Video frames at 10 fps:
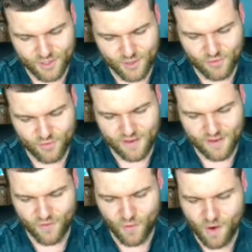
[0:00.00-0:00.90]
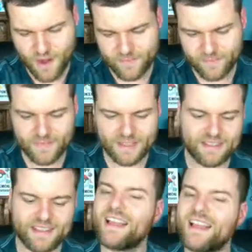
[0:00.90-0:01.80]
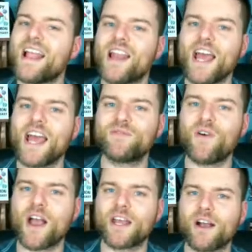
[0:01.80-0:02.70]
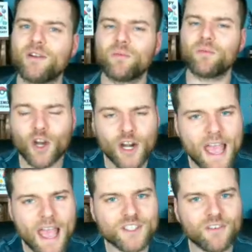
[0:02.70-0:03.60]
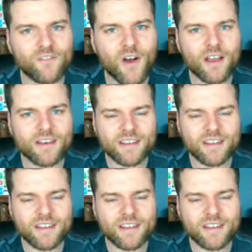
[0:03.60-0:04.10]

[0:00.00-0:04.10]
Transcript: 3, 4. Let's find out. We're going to have some fun,